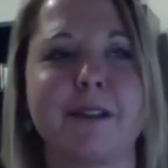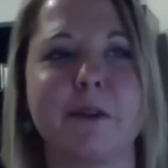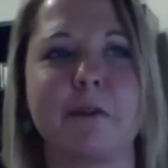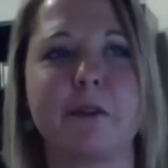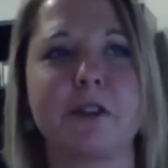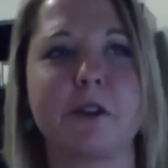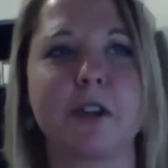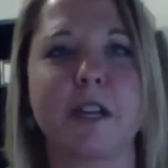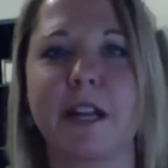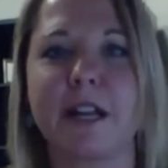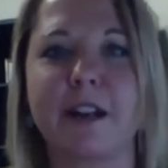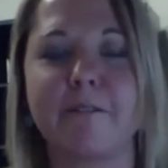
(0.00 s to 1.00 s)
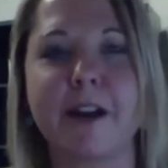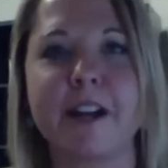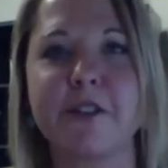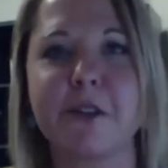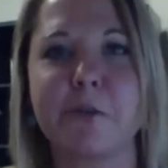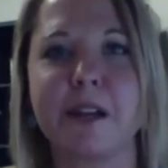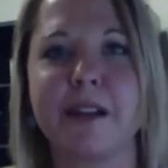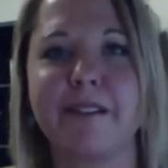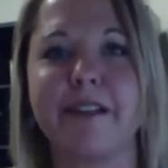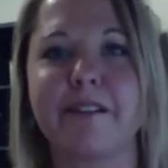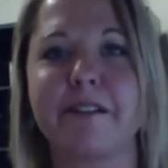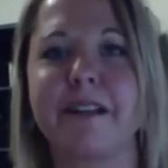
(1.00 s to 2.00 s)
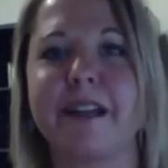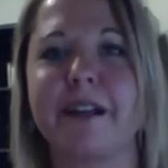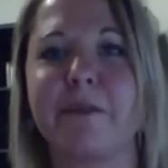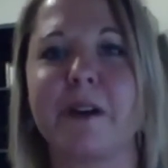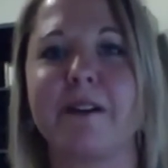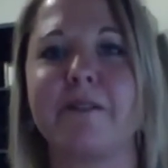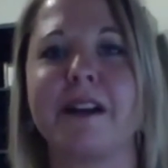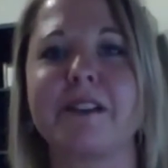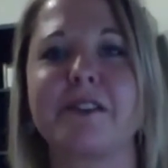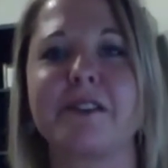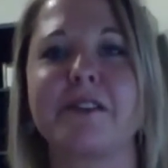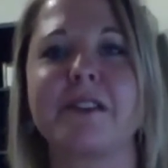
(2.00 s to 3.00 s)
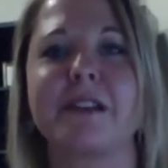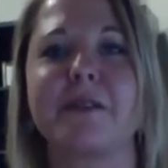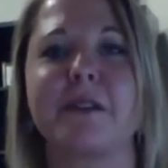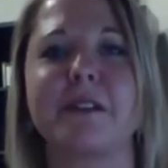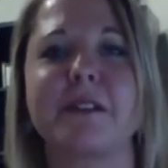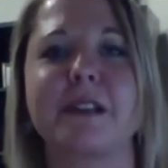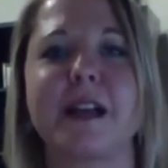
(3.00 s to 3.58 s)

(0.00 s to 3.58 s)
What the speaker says: we were joking in an advisor meeting the other day, and one advisor said, well, it's